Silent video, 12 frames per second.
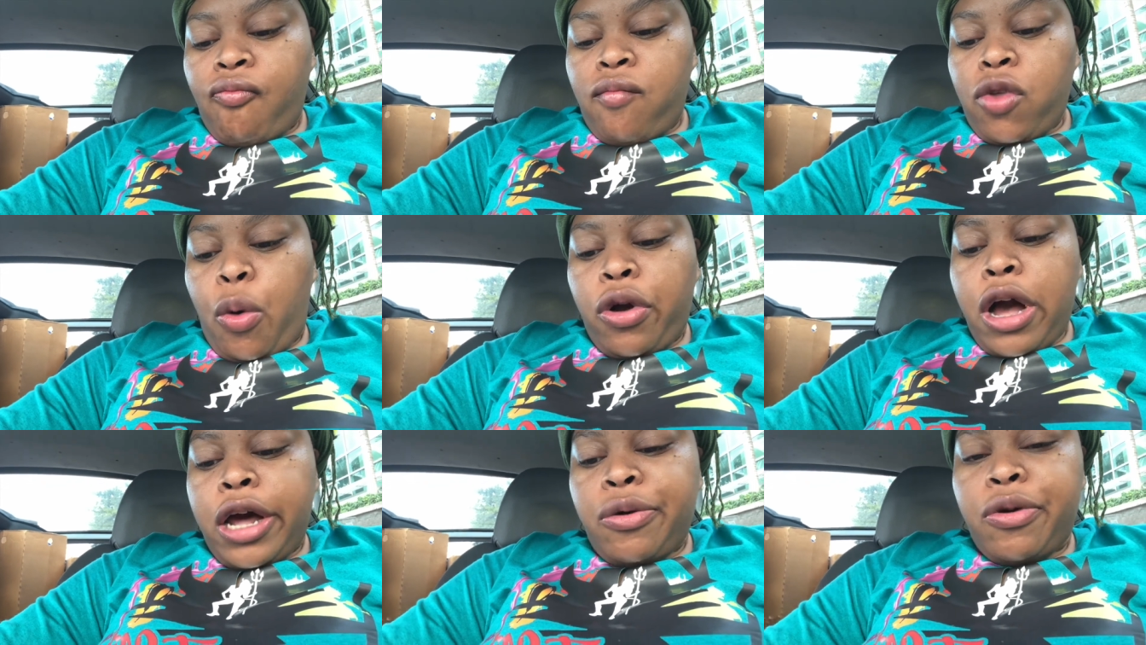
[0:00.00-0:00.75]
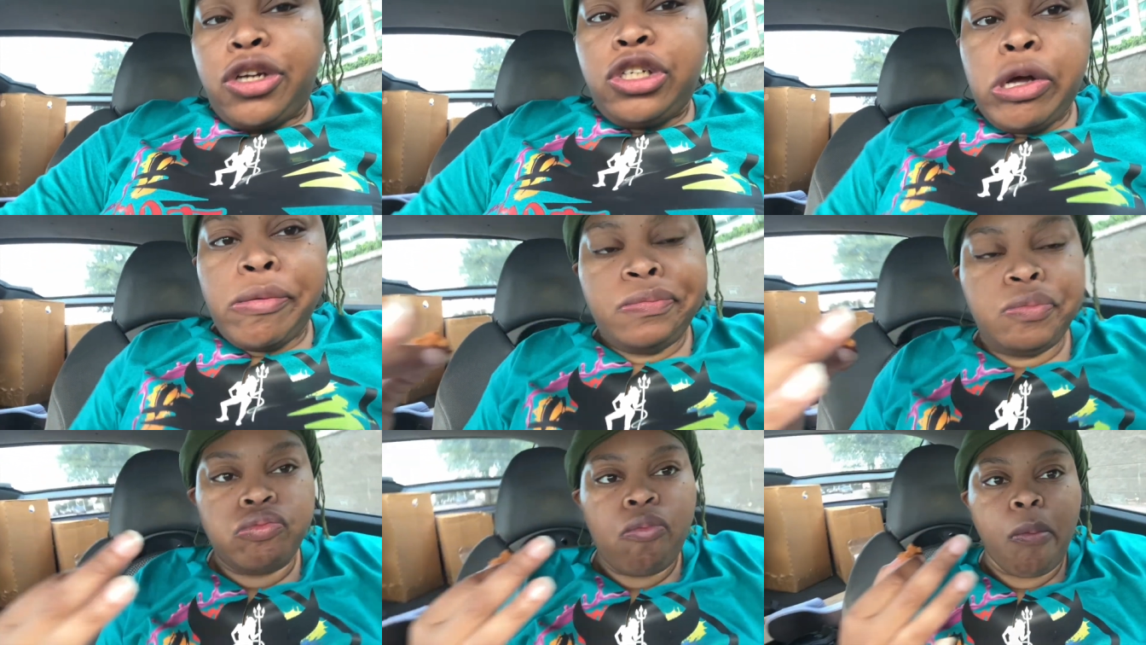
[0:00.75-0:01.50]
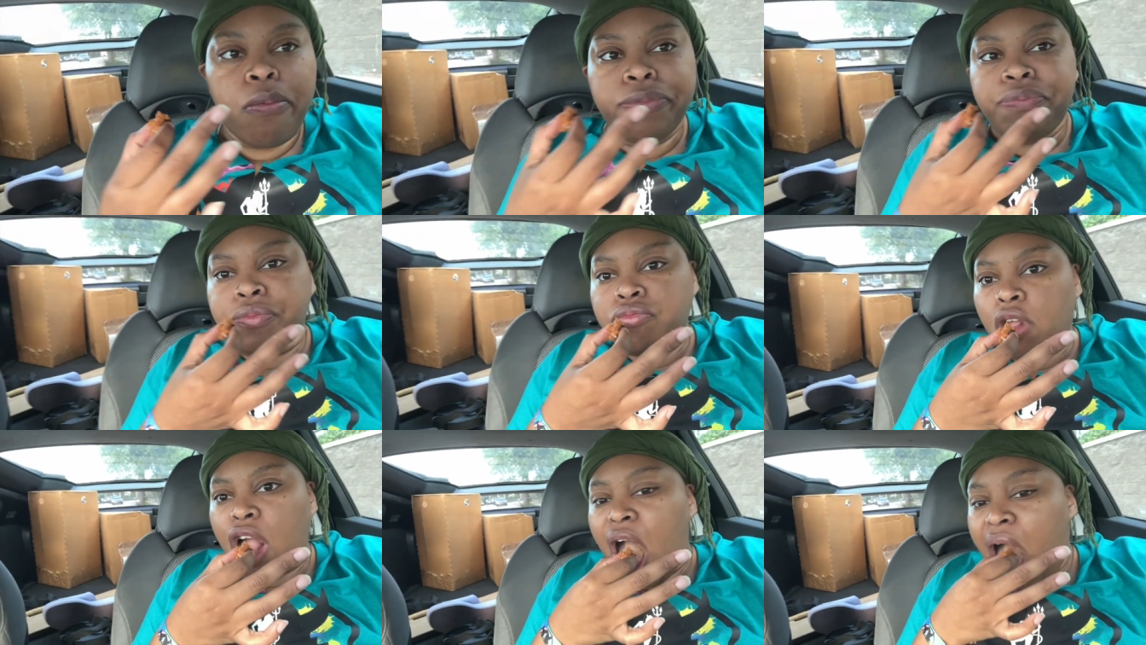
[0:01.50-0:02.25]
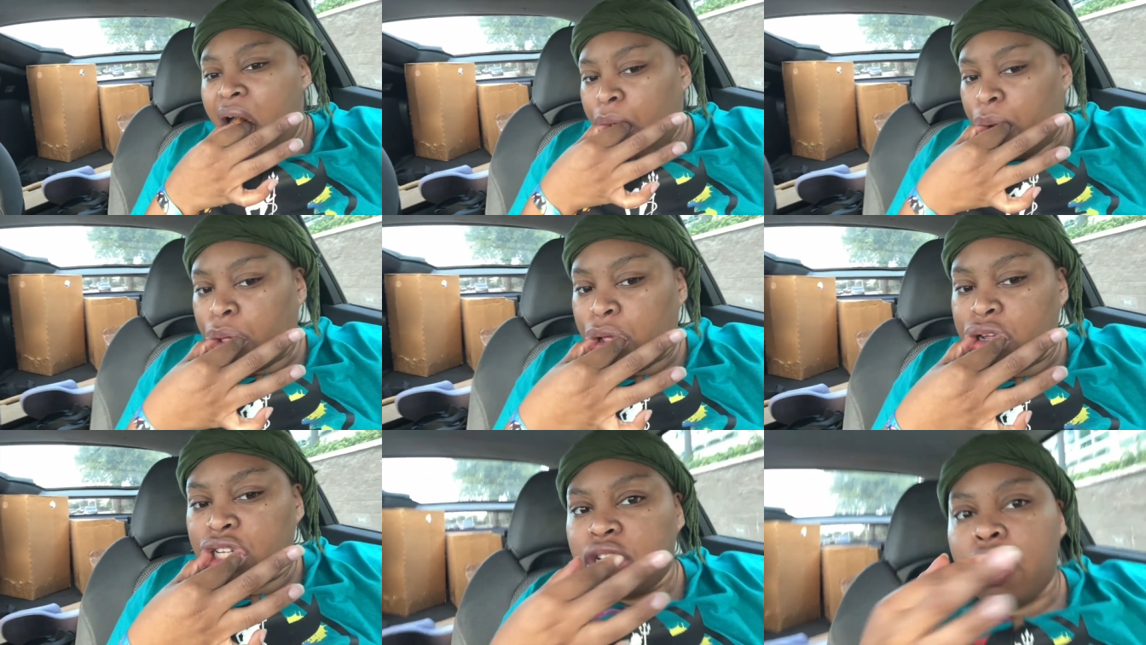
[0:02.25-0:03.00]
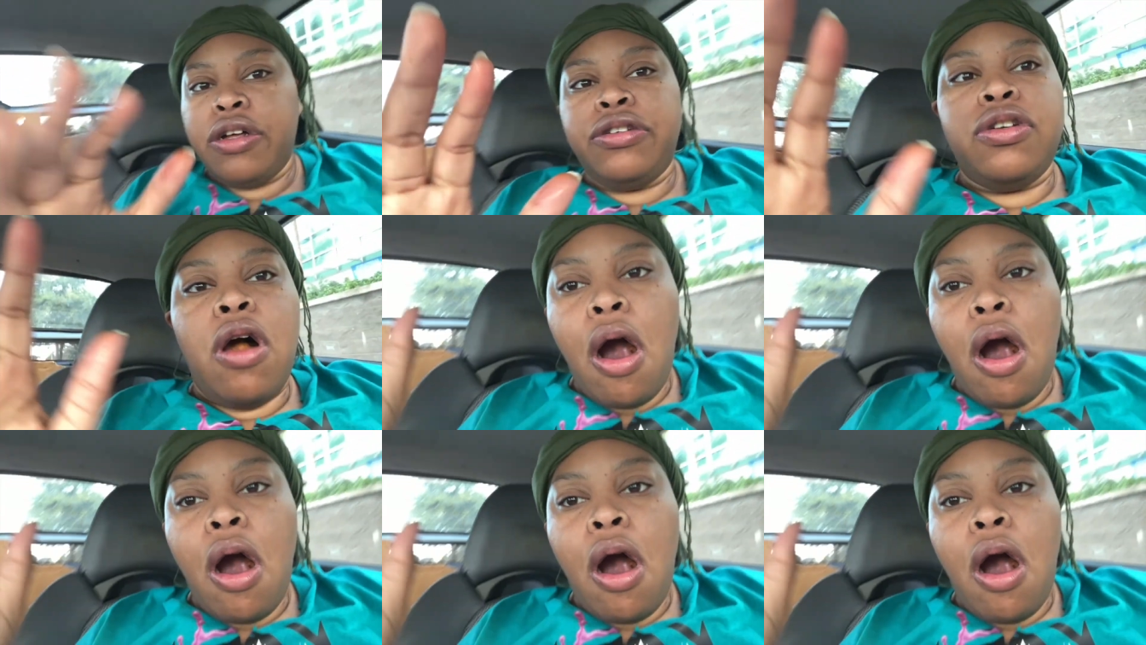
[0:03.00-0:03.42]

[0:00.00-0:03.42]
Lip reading: I'm kind of rushing because it's, what